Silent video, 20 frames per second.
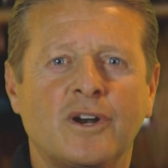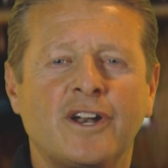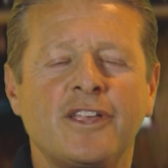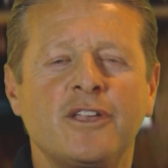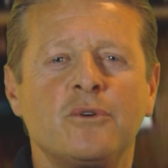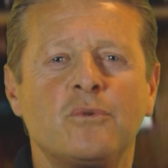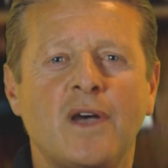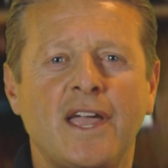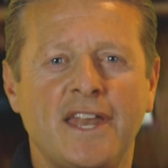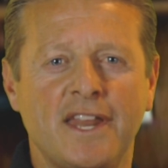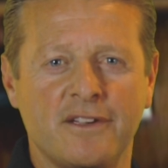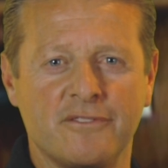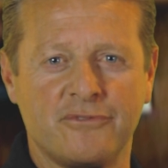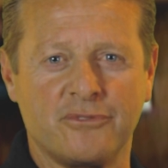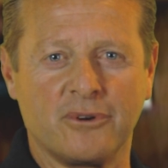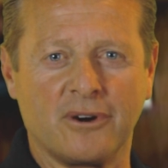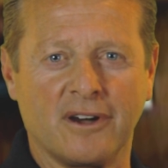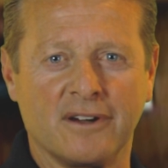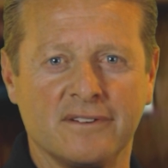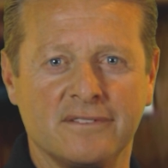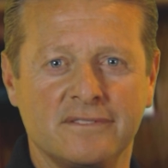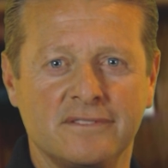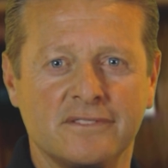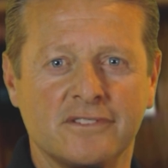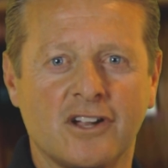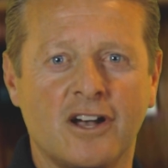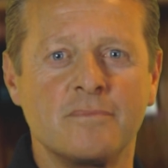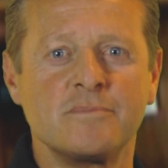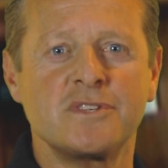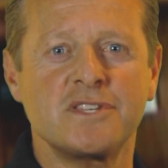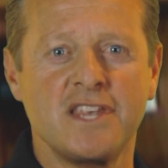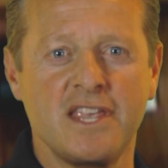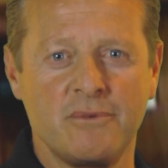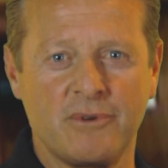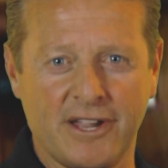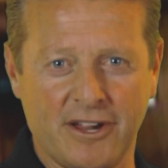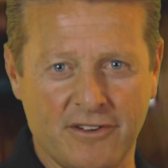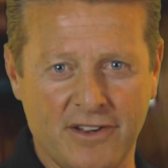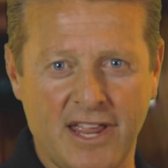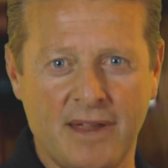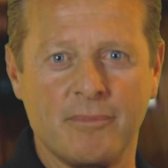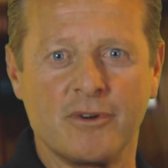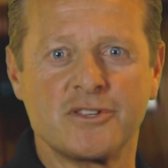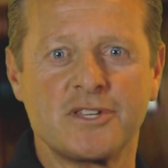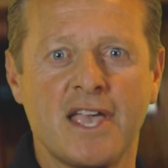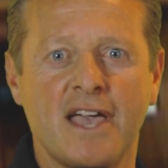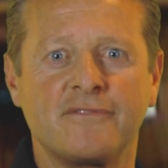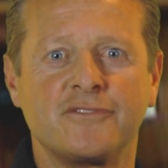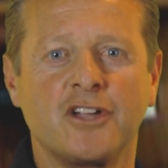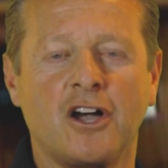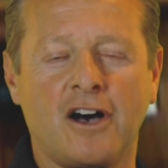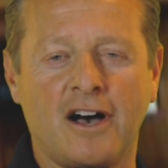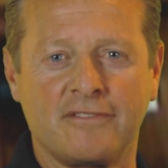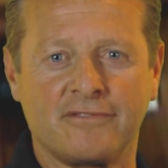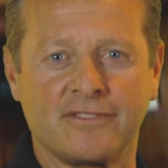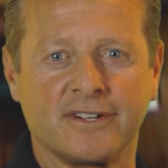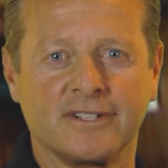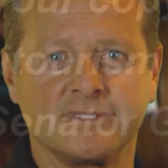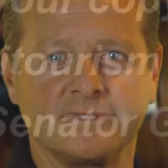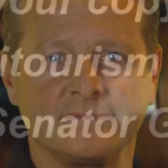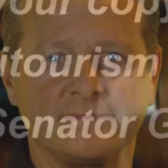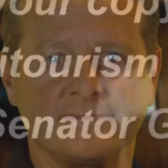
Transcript: What are you waiting for? Come see what your neighbors have to offer.